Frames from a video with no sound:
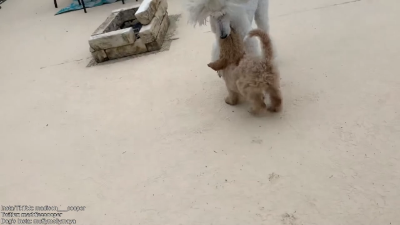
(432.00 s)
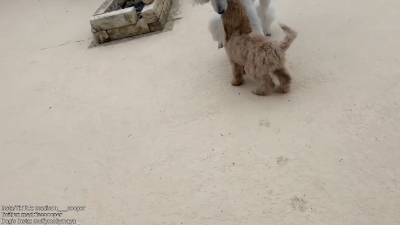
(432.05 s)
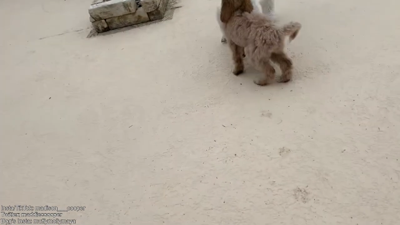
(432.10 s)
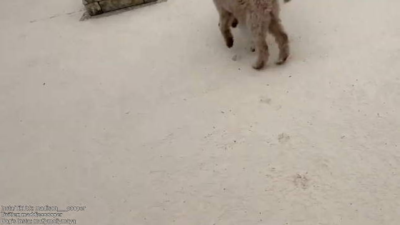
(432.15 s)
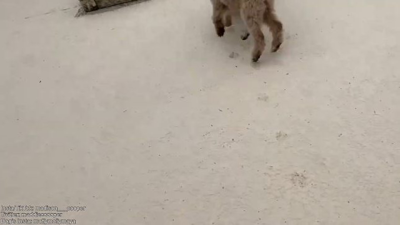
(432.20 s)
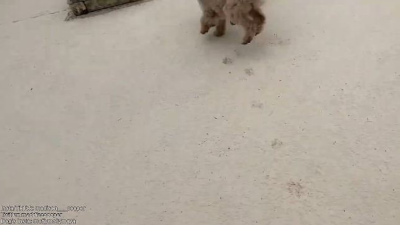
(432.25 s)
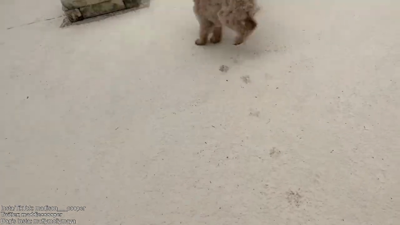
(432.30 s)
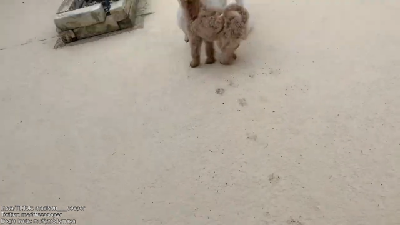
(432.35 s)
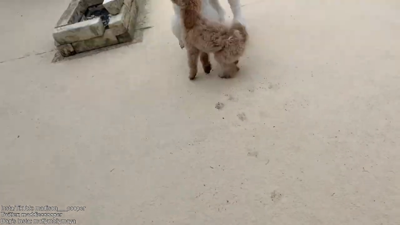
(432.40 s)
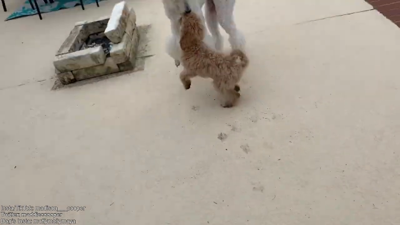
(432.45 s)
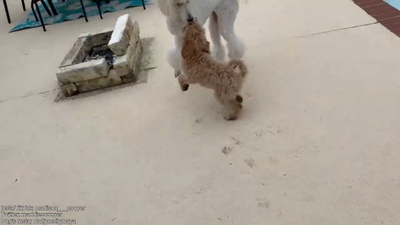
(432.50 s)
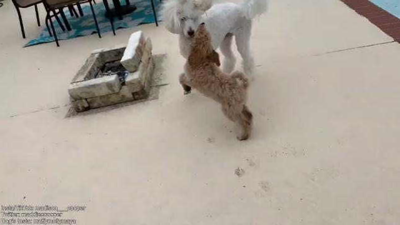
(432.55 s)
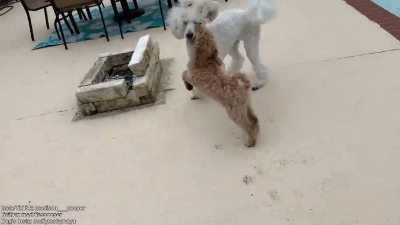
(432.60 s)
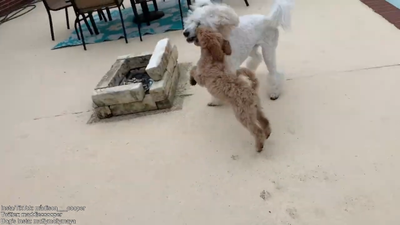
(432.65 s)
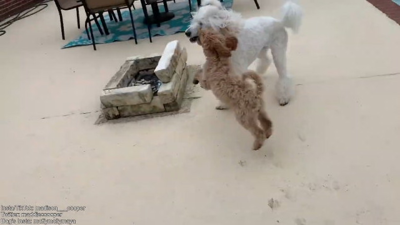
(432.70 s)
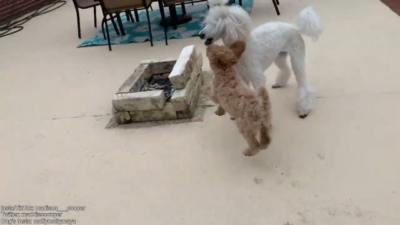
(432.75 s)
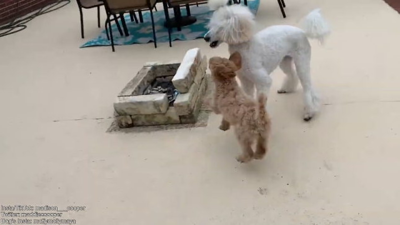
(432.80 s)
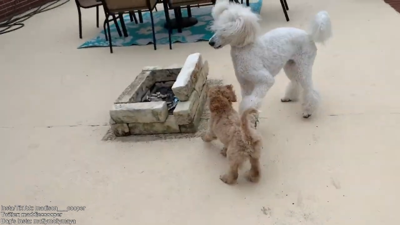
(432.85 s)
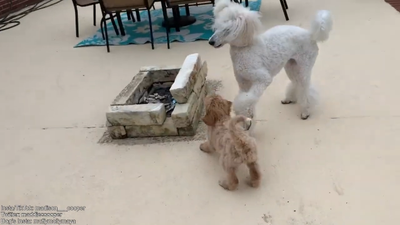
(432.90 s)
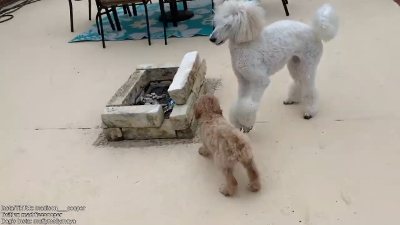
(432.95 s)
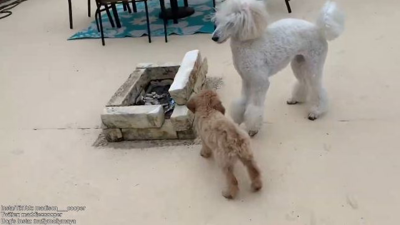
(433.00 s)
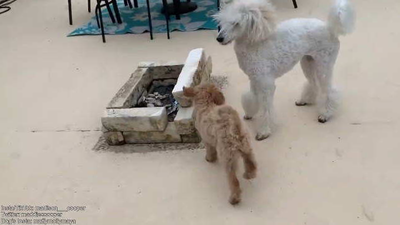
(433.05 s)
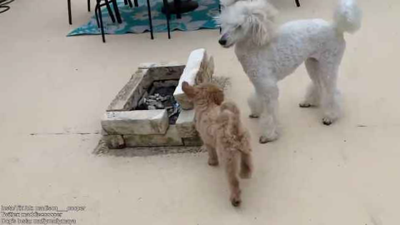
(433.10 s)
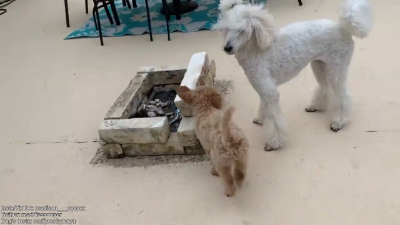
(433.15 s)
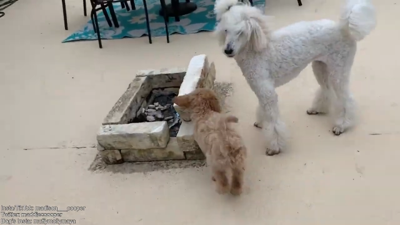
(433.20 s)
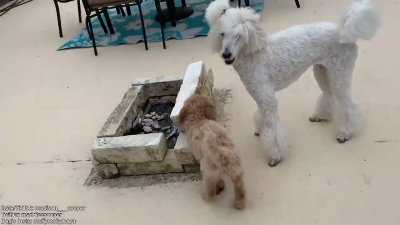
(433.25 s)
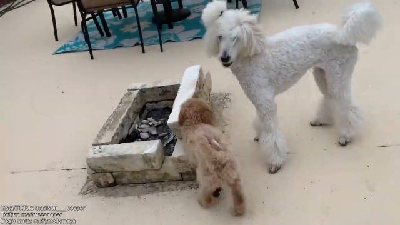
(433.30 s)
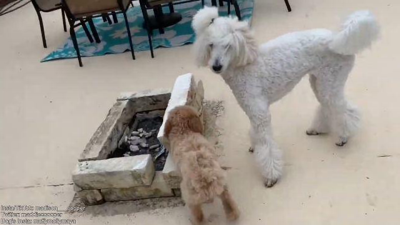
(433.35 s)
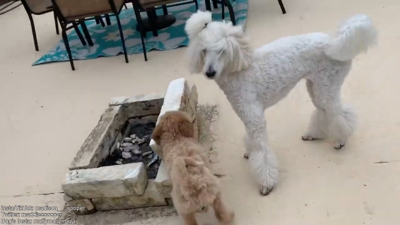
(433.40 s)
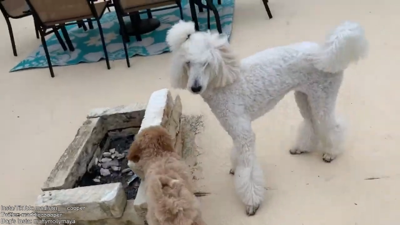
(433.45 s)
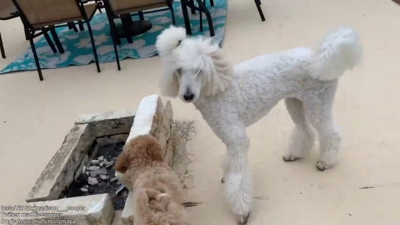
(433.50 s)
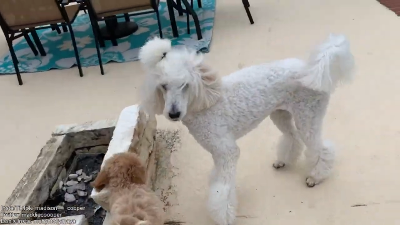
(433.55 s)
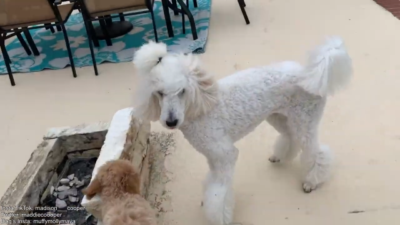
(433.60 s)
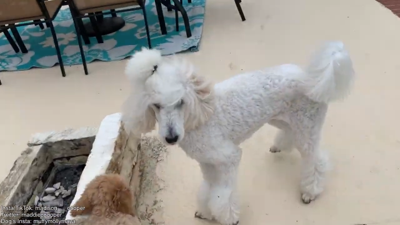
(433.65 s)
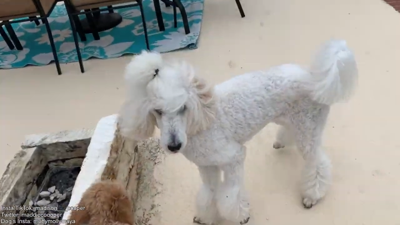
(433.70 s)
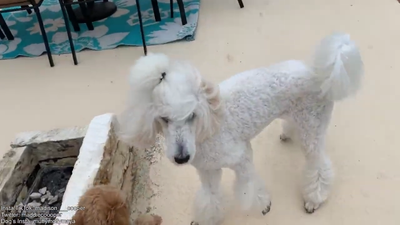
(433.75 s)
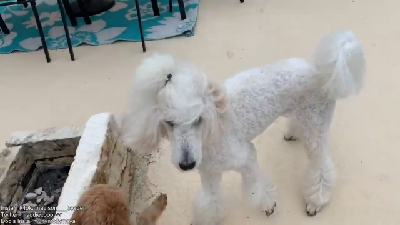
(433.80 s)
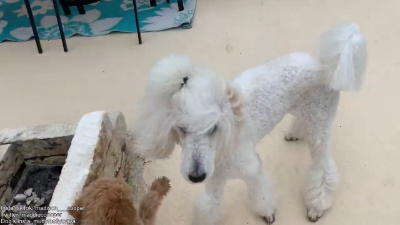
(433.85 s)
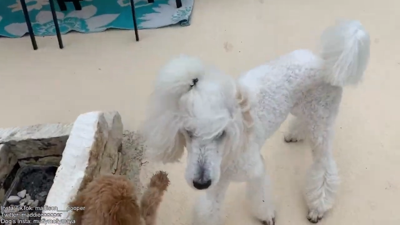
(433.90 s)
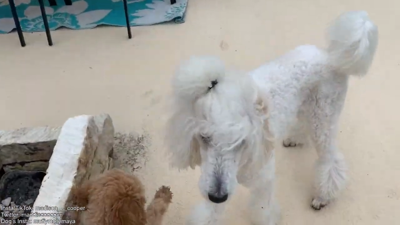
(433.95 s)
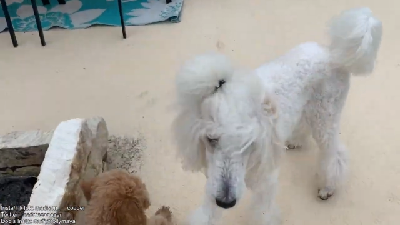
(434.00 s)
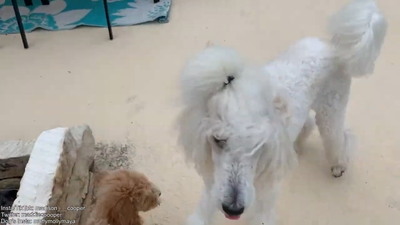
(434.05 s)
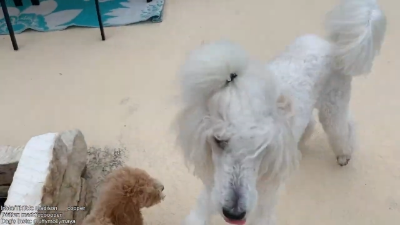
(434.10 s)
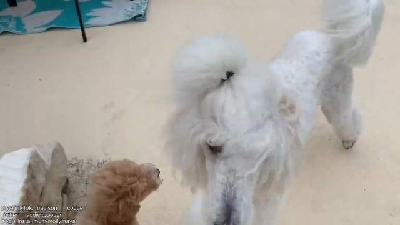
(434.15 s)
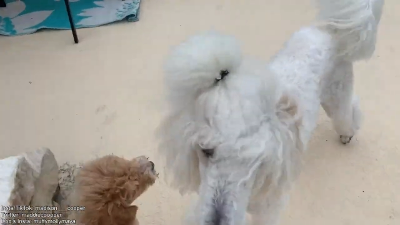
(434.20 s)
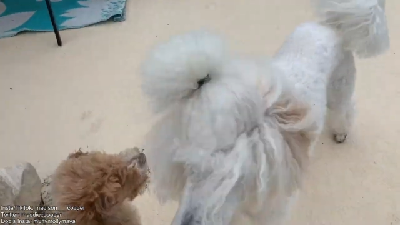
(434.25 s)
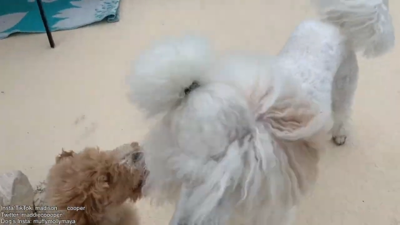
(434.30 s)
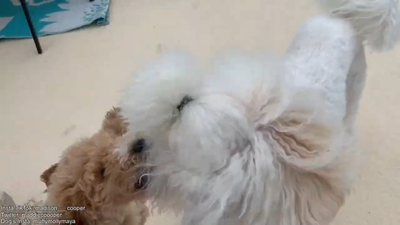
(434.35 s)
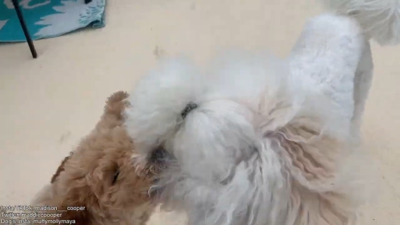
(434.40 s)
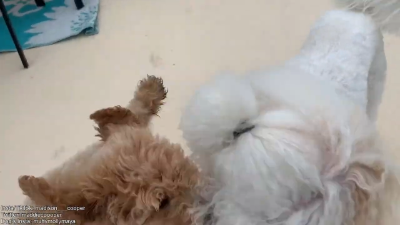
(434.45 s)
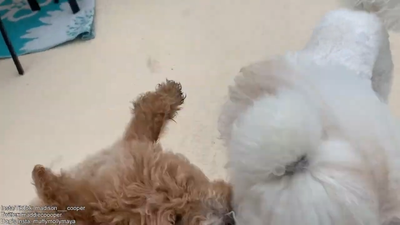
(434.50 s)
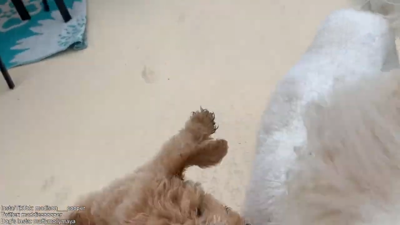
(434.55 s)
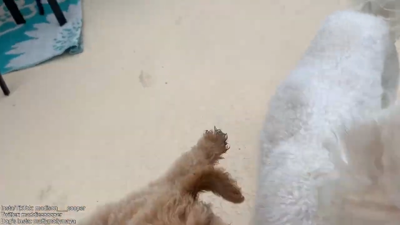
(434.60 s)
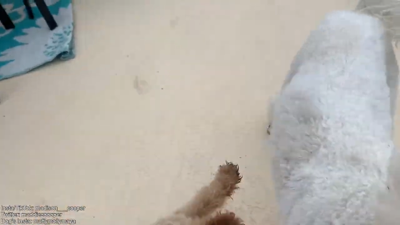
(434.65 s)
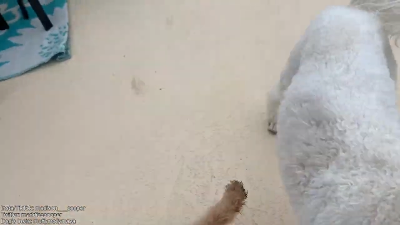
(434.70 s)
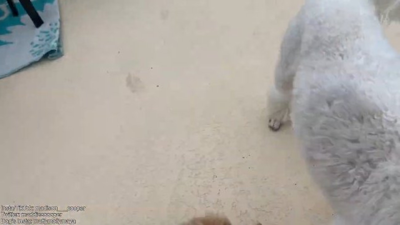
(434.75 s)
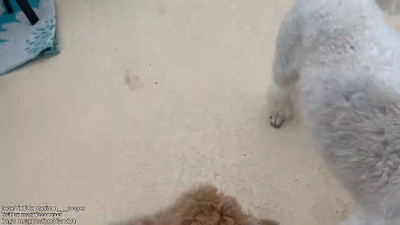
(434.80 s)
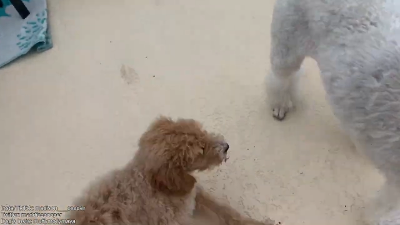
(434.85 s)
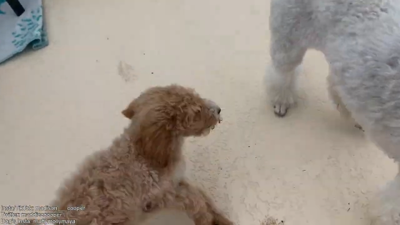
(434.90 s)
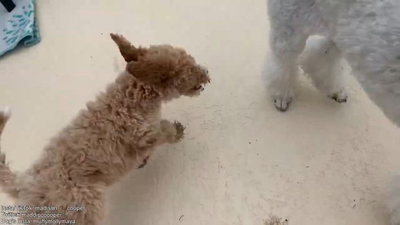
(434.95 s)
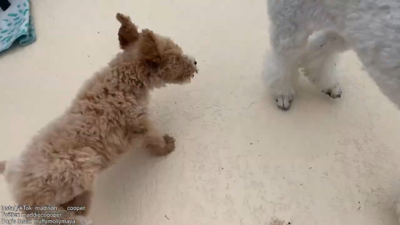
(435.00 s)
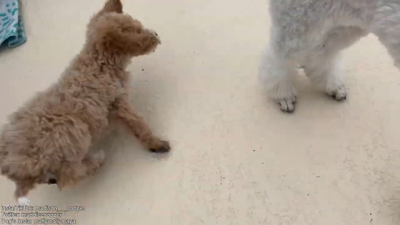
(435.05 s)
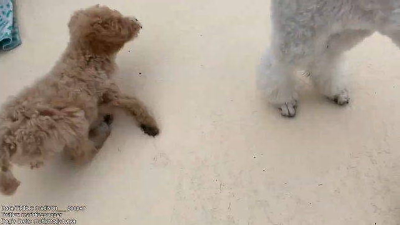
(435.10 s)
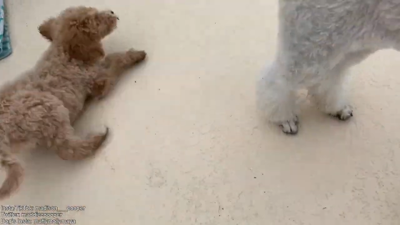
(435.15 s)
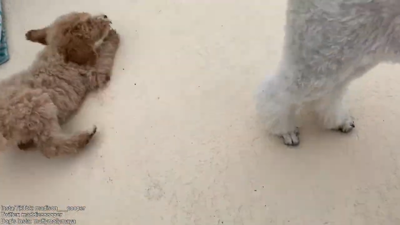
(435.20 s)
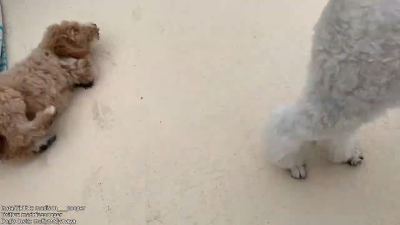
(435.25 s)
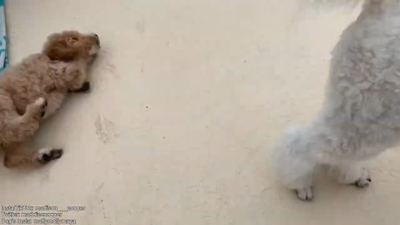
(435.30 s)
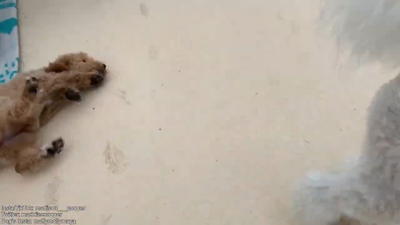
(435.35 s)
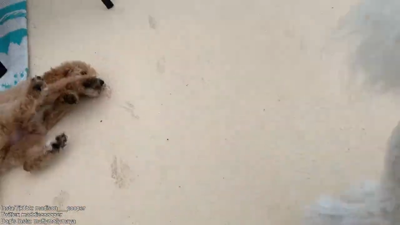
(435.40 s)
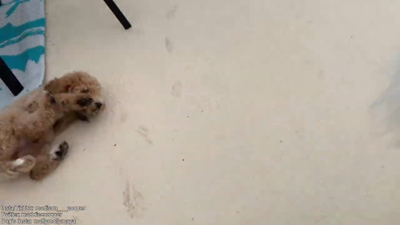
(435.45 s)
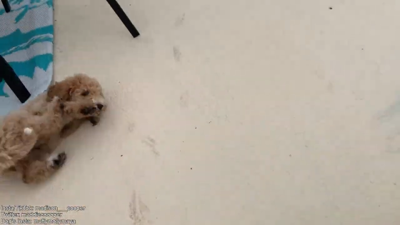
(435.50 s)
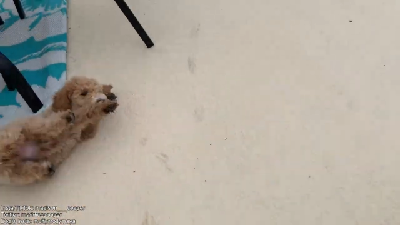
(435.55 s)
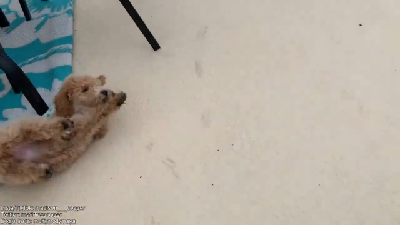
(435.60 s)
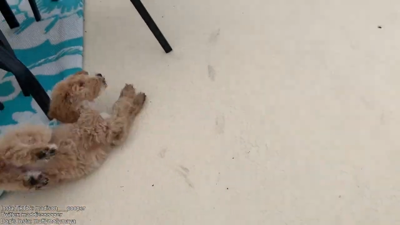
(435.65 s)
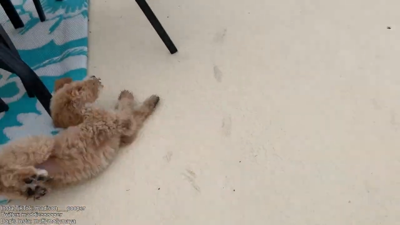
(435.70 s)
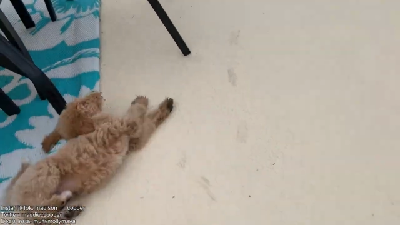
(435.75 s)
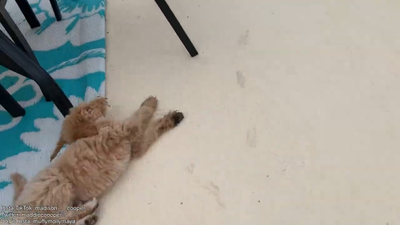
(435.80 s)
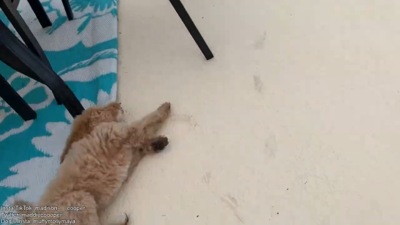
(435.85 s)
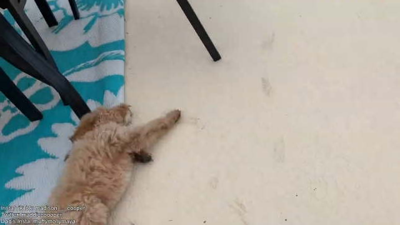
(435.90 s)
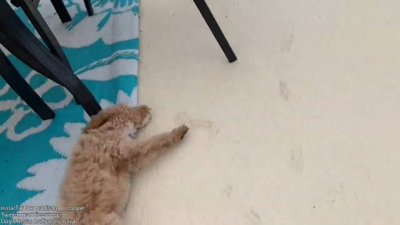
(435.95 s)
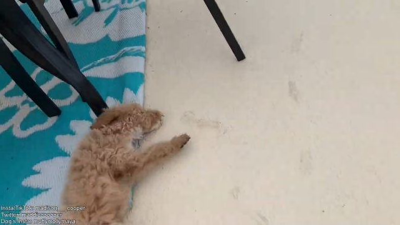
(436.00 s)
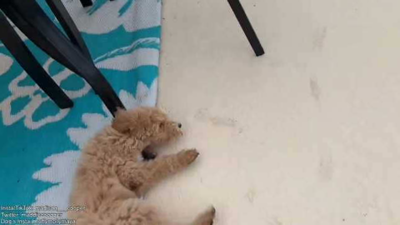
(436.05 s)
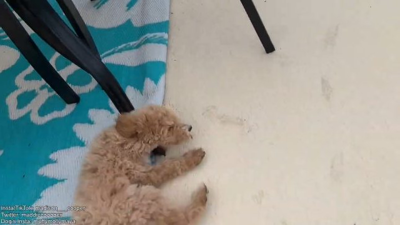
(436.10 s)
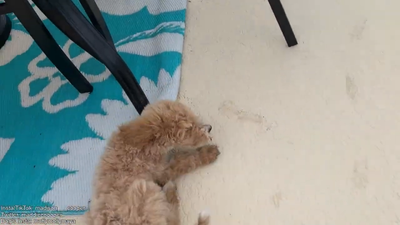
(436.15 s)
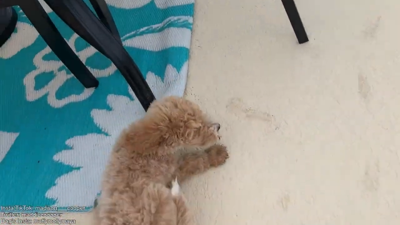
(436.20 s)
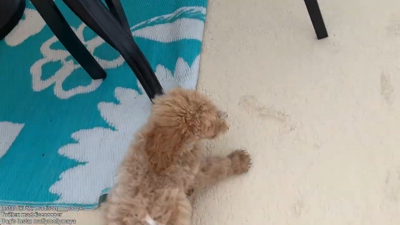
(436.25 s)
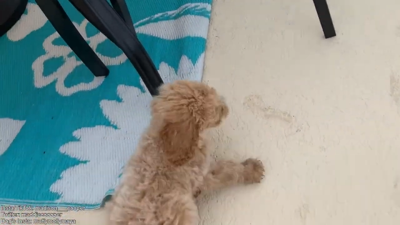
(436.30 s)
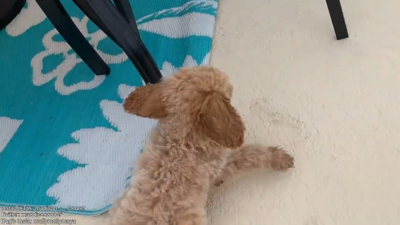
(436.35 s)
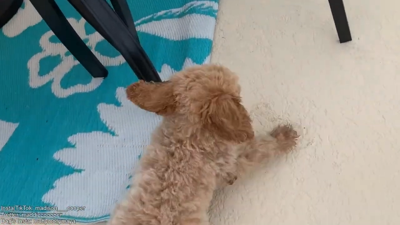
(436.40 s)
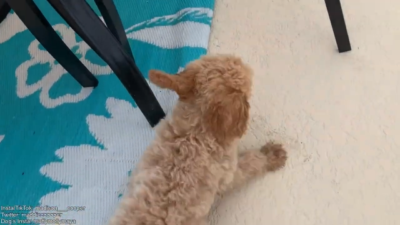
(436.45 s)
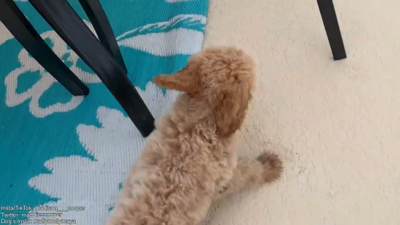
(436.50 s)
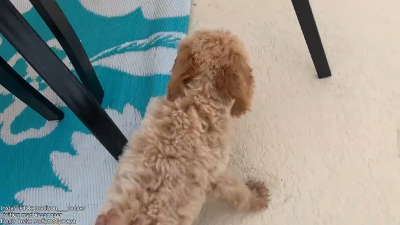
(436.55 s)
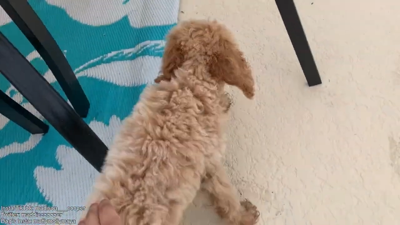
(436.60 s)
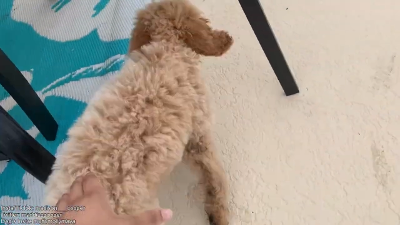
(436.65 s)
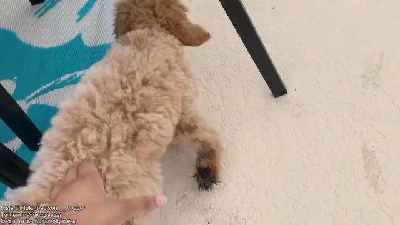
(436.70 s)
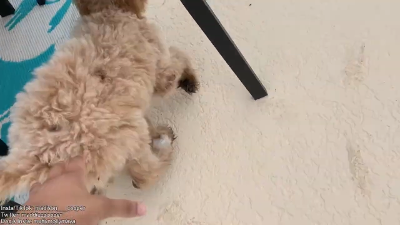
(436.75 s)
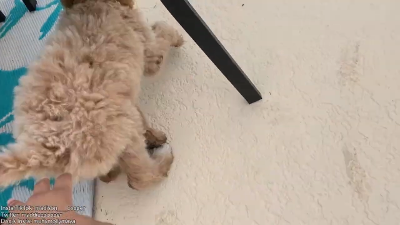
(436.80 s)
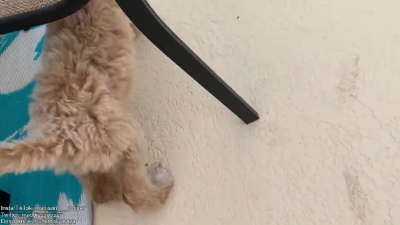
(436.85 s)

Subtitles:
No face is visible, so there are no lips to read.